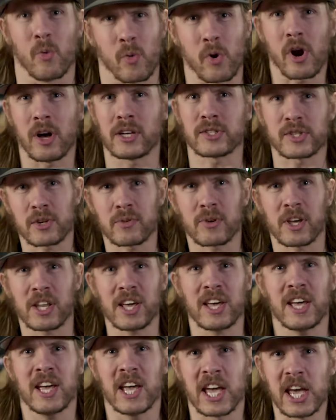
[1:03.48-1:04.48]
we're also
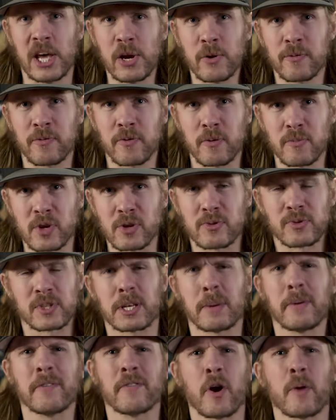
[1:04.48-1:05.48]
gonna hear from you.
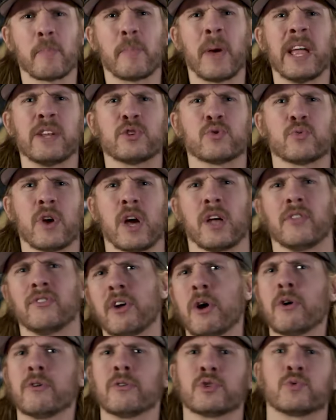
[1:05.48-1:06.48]
Some of our Patreon
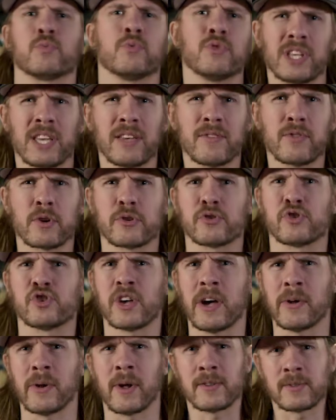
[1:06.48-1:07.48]
donors will give their
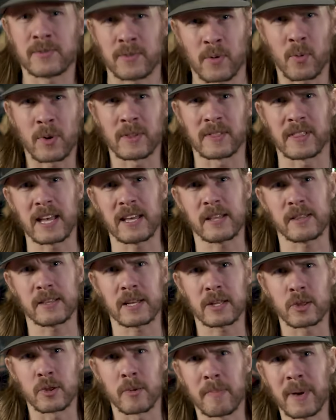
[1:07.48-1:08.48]
shout outs for what they
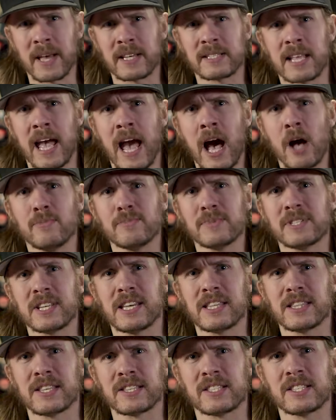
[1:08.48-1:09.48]
think the best albums
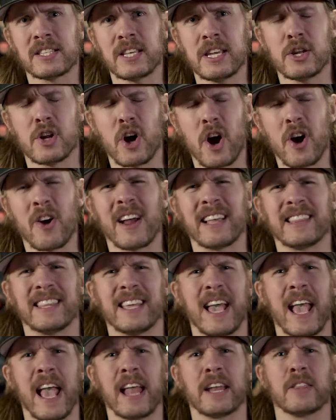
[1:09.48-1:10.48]
in the scene are at
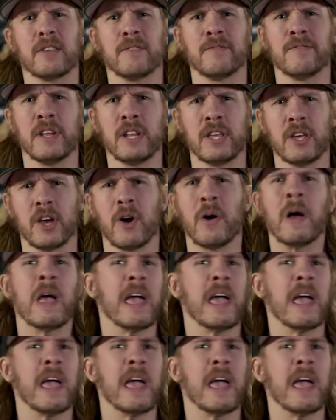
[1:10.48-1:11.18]
the end of the video.